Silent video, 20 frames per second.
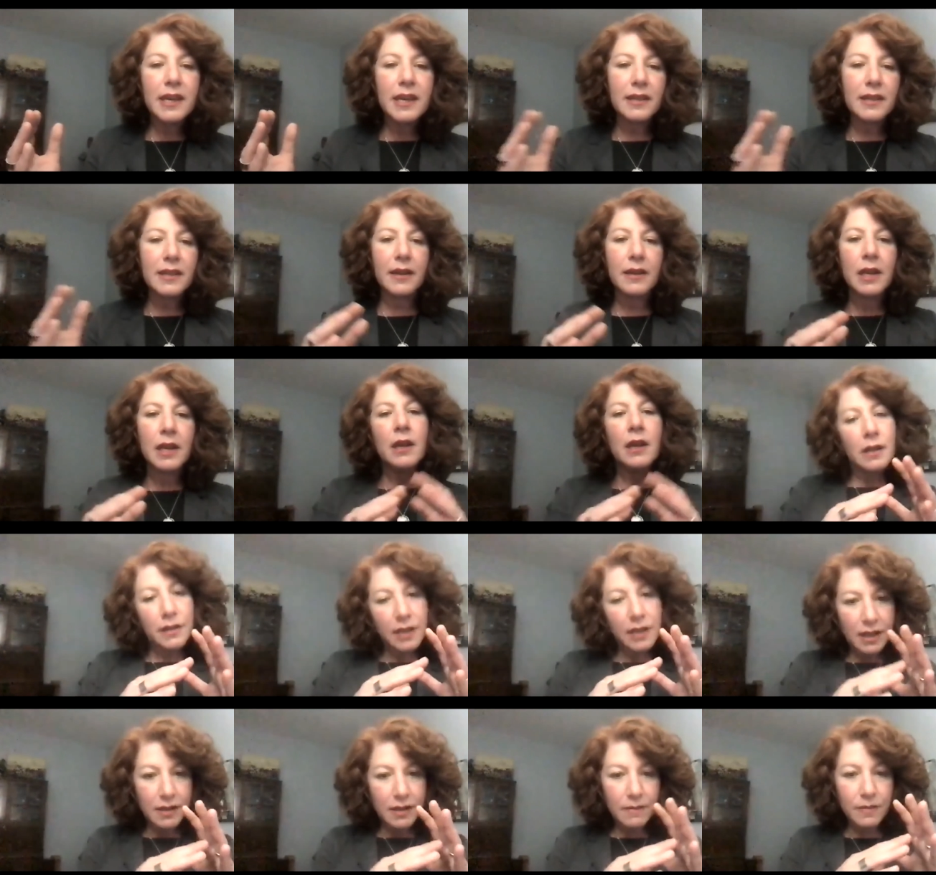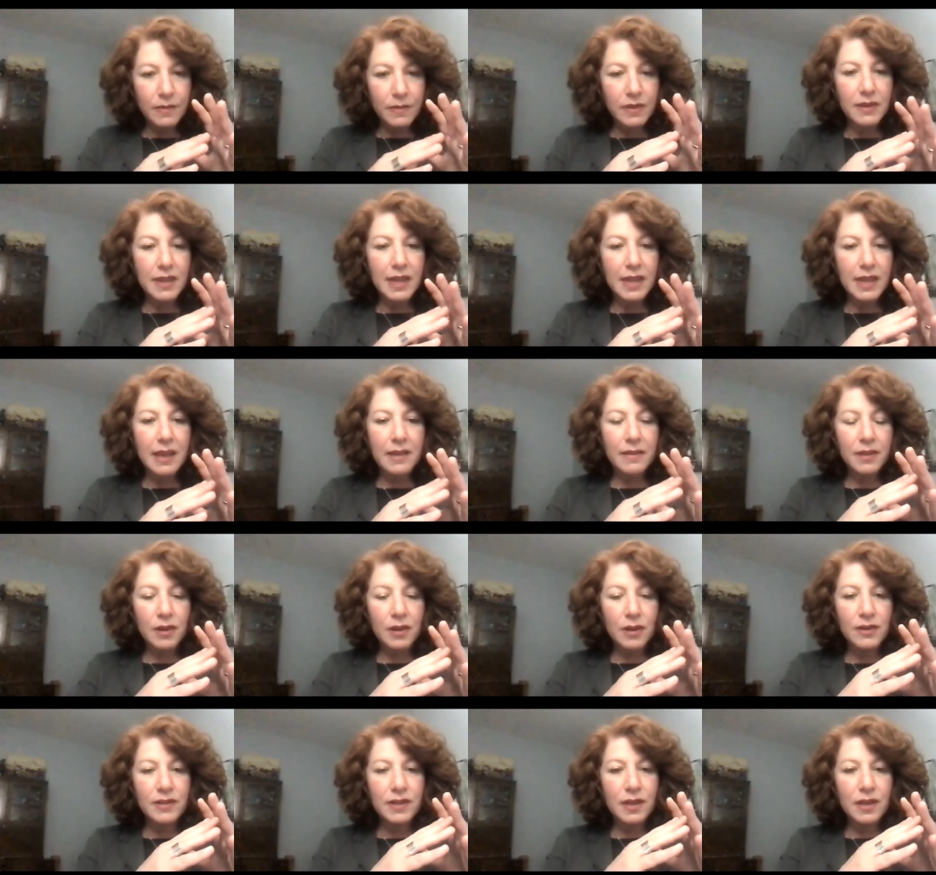that that there's a
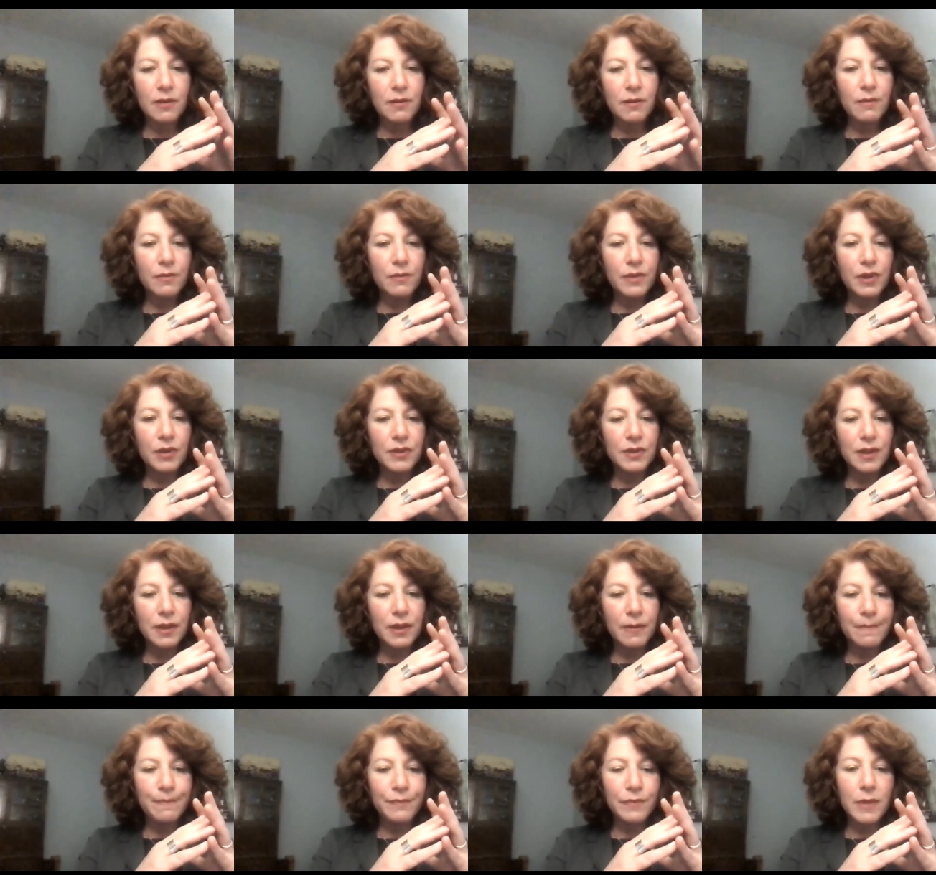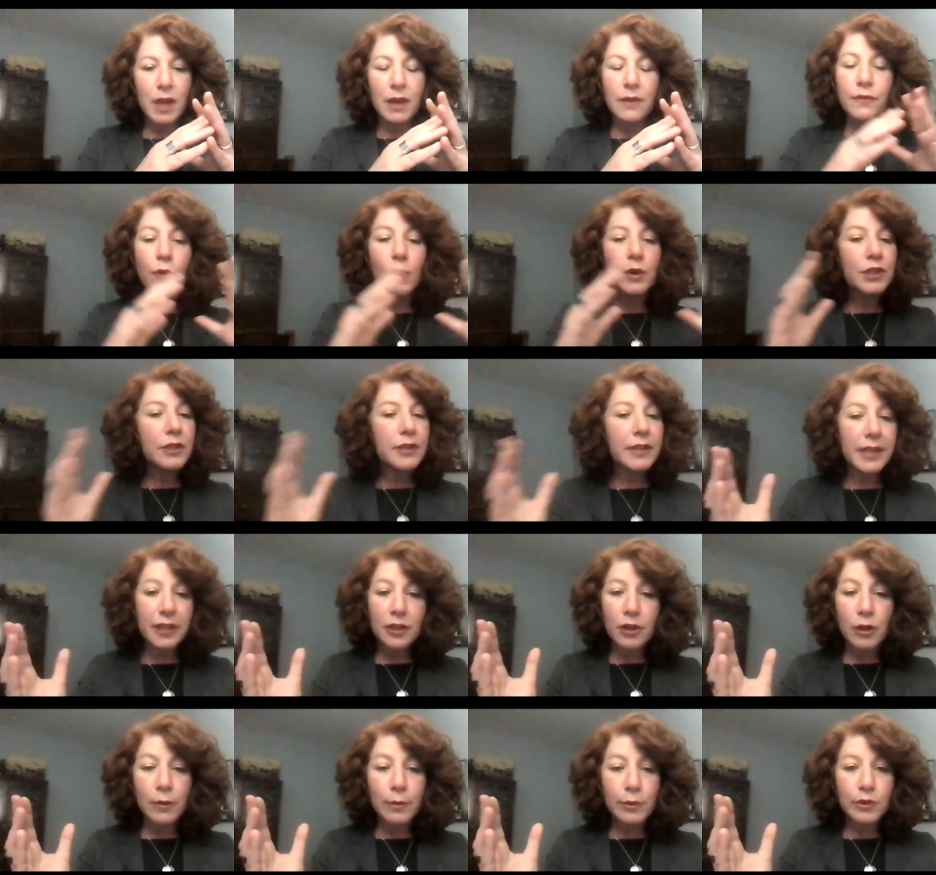there's a unfortunately a
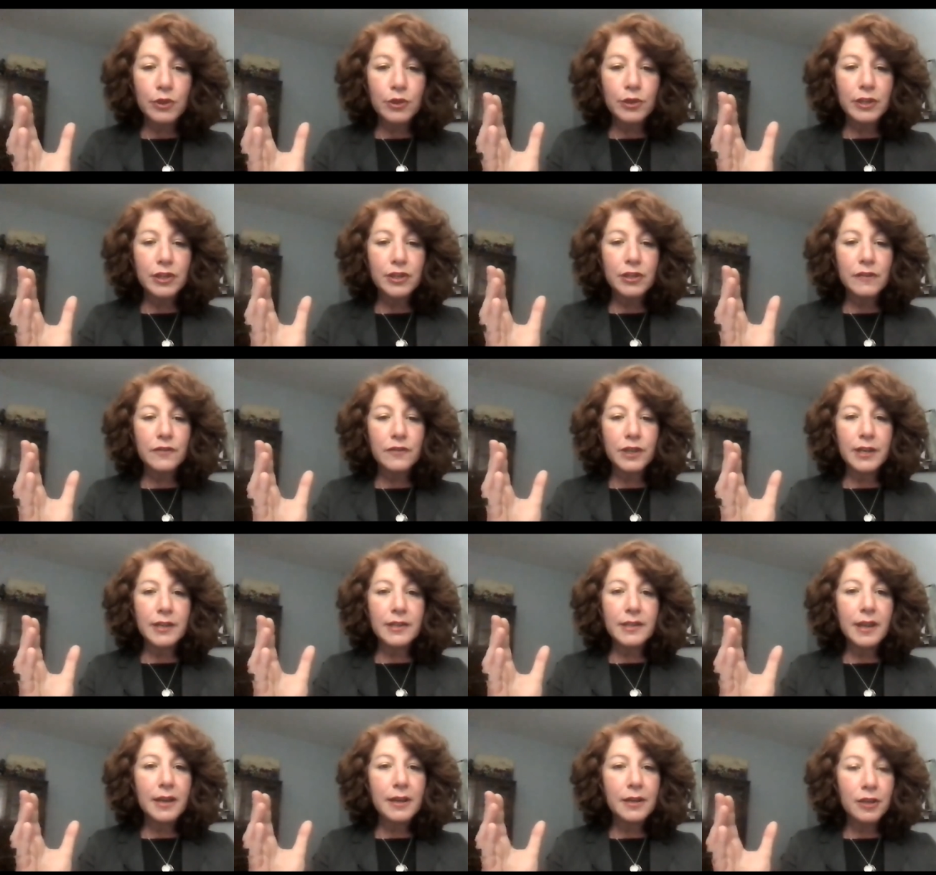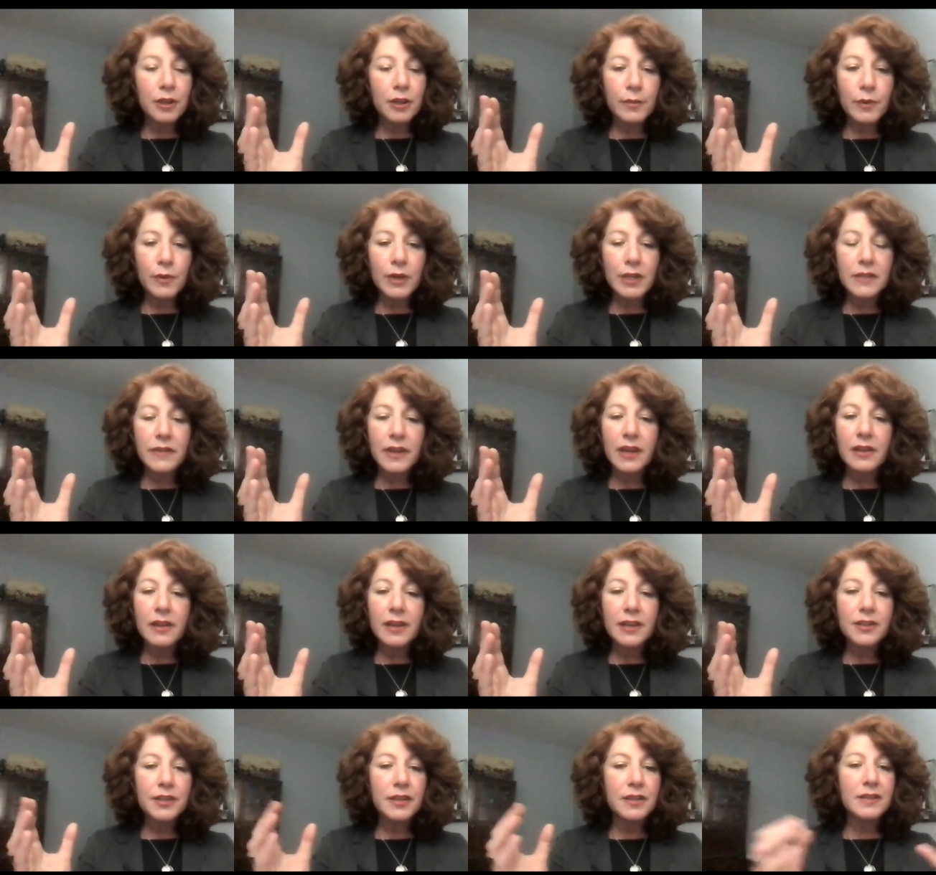global tradition of genocide and human rights
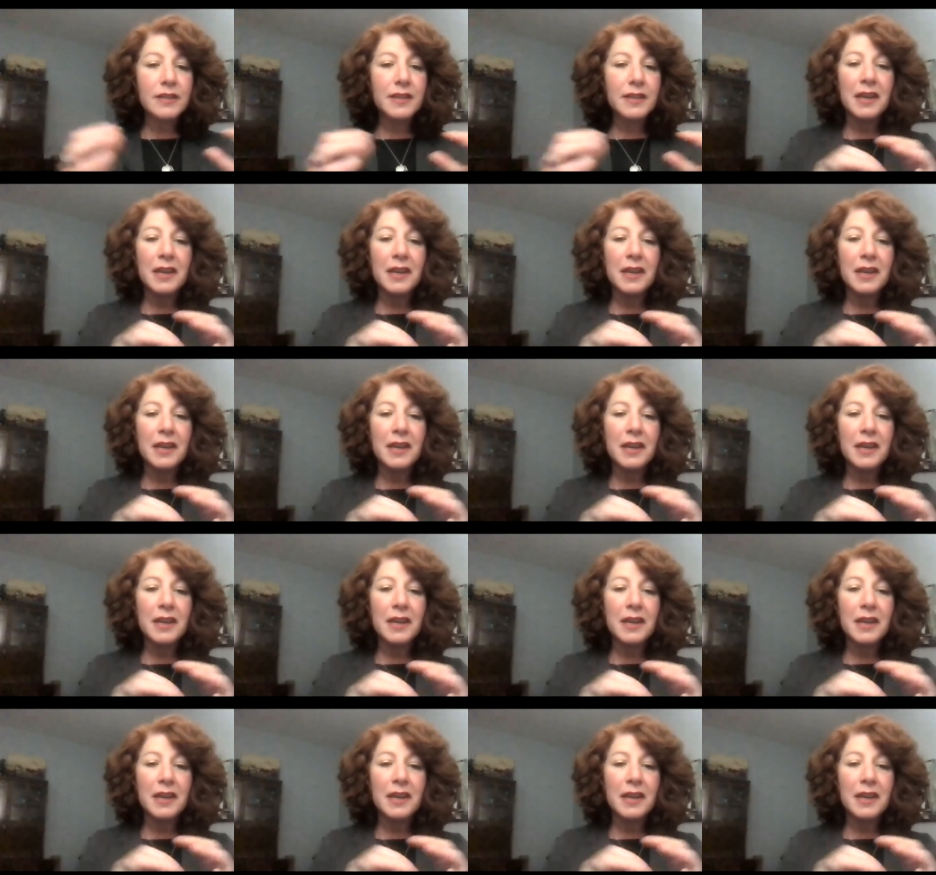violations.